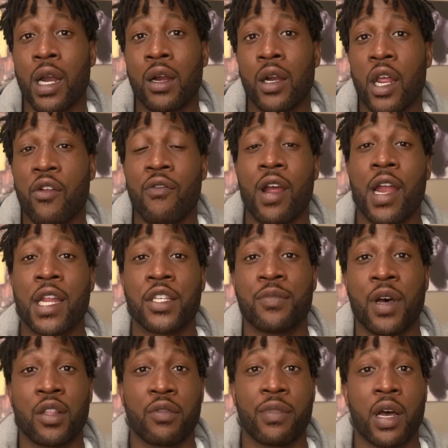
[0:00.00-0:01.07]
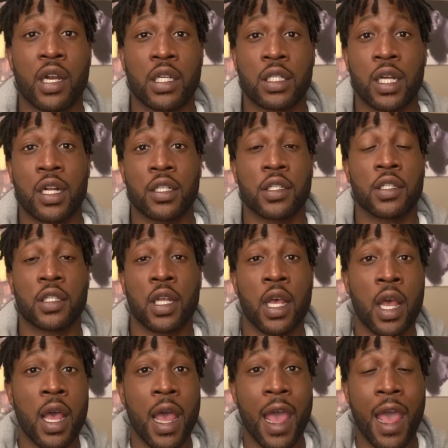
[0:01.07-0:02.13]
out and ran his mouth about his touches.
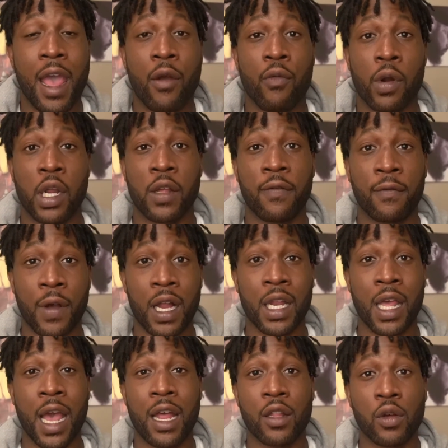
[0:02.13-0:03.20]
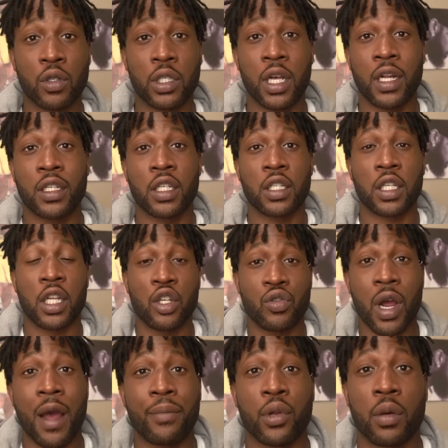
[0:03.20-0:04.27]
And when he finally had those touches, he
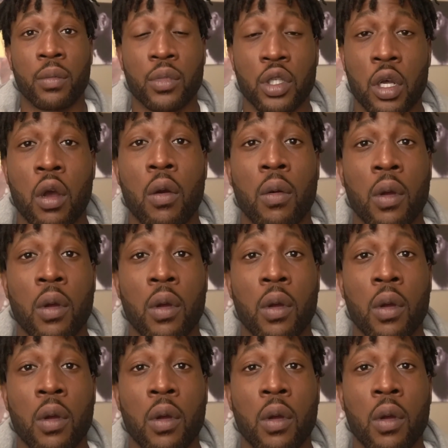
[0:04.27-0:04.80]
dropped them. So